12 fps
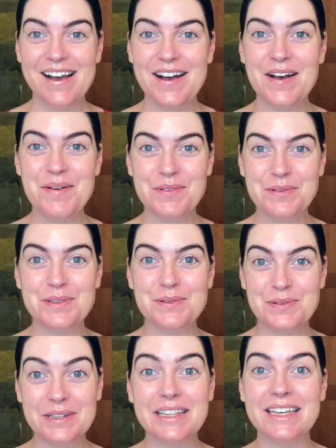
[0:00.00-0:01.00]
Um, it was
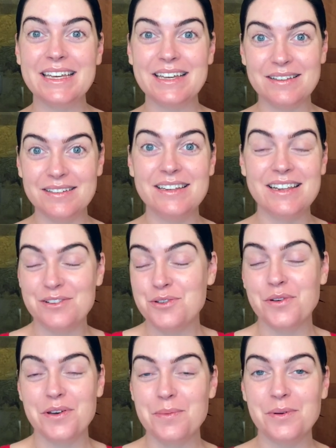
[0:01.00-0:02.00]
really an
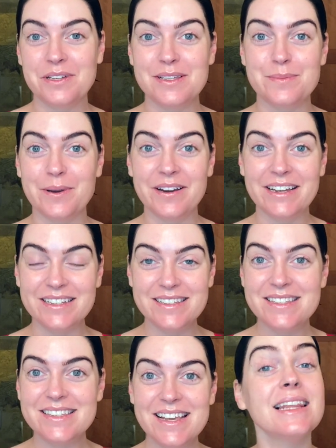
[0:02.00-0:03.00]
enjoyable
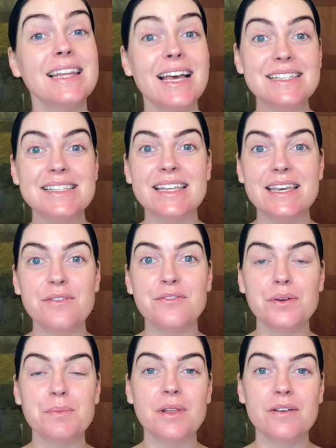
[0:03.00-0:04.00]
experience. Leslie
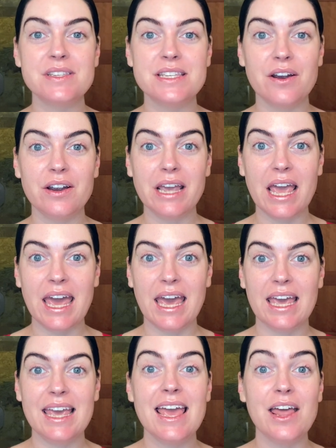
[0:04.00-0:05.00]
from Love
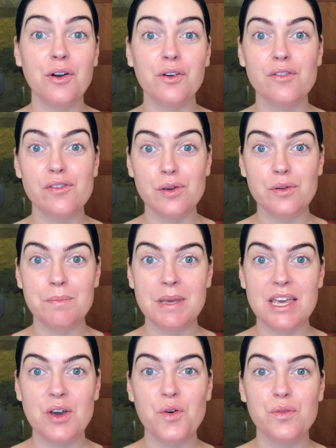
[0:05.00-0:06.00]
Saranghae interviewed
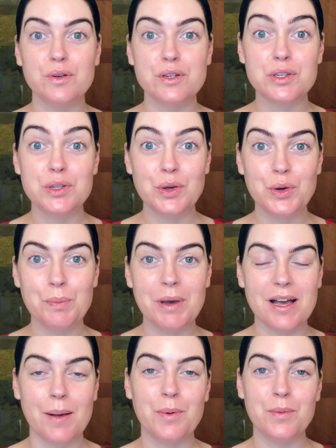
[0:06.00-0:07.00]
me over Zoom a
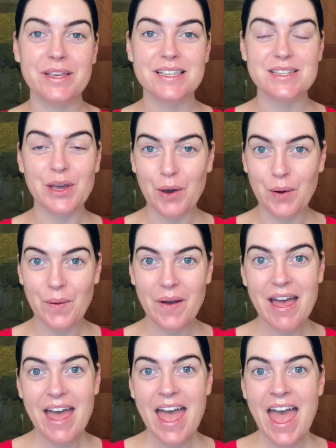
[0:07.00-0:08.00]
couple weeks ago,
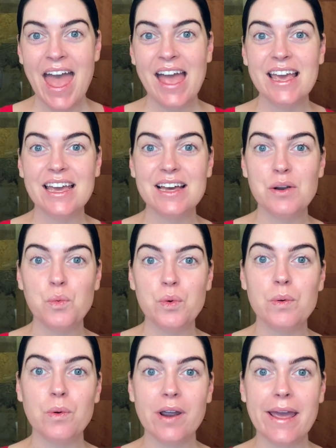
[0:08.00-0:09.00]
and we
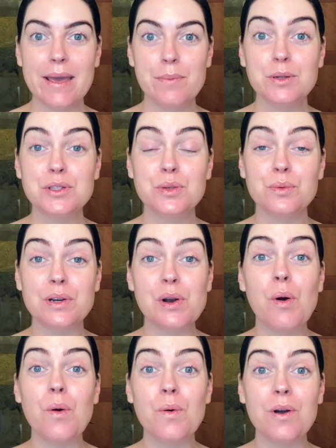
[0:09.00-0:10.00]
were able to
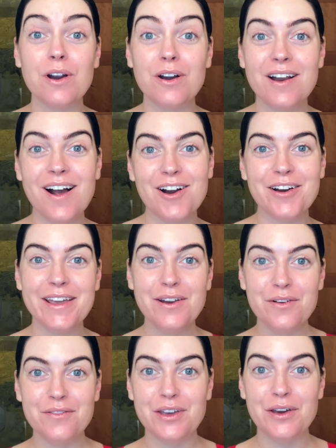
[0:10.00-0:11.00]
record our
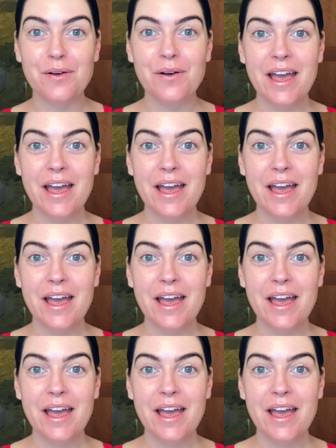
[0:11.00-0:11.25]
interview.